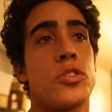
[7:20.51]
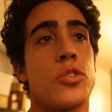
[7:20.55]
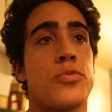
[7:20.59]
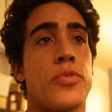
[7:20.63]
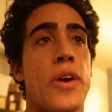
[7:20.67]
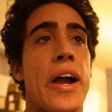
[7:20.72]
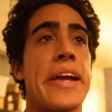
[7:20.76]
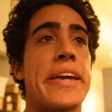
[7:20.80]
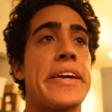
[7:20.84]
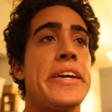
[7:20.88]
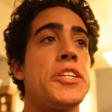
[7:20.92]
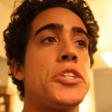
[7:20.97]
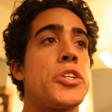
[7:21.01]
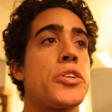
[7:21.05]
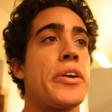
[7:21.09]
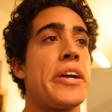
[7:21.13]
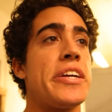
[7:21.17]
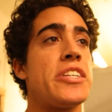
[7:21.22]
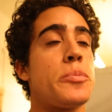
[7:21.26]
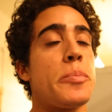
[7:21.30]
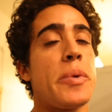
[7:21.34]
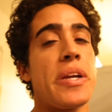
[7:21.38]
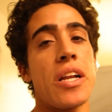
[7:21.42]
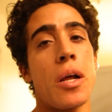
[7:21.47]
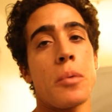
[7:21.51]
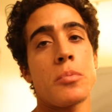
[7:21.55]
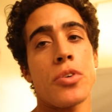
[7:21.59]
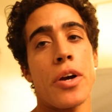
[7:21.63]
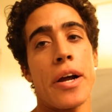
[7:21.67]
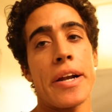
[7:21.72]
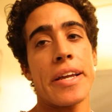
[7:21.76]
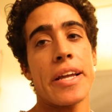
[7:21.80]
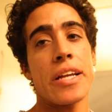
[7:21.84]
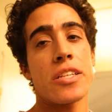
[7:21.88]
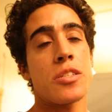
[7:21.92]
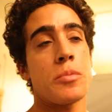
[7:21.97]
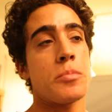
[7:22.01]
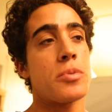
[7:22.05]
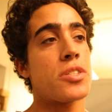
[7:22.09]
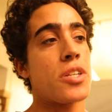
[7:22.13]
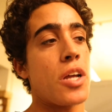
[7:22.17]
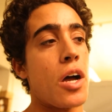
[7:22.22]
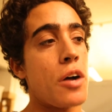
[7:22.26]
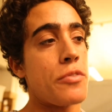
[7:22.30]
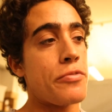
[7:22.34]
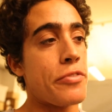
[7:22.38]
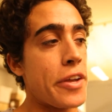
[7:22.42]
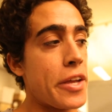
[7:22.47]
So Frankie's Free Range Meat, I'm trying to get some
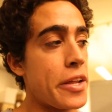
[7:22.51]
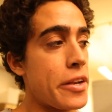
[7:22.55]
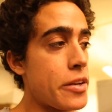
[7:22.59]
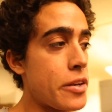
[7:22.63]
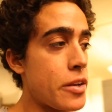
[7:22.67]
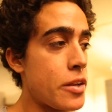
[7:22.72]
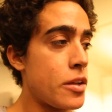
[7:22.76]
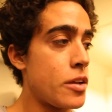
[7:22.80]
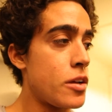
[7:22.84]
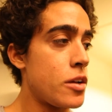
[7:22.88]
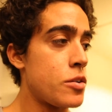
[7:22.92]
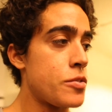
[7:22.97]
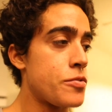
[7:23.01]
stuff in.